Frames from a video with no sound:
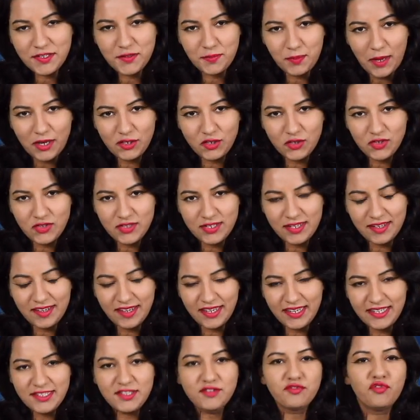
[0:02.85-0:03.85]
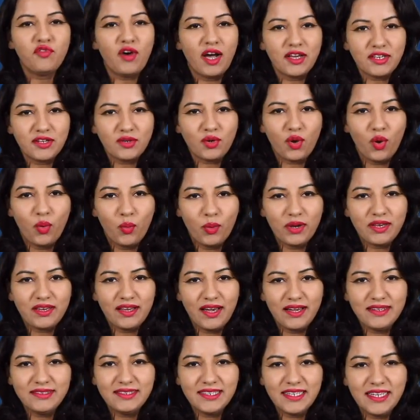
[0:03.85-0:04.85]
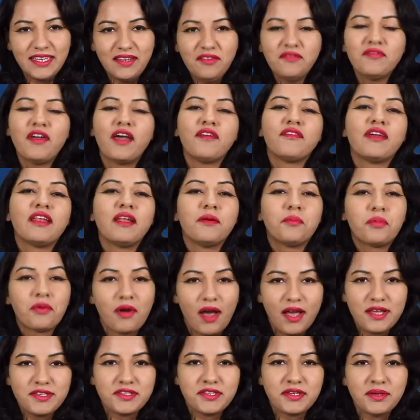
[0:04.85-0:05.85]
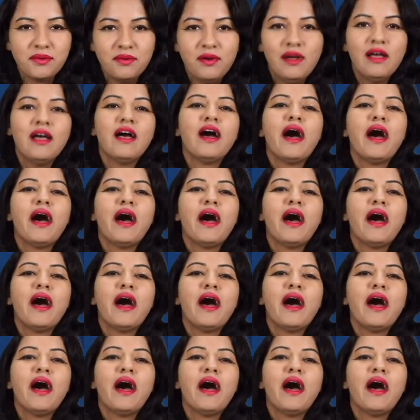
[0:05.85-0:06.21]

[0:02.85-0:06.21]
special series Fighting COVID-19 where we'll apprise you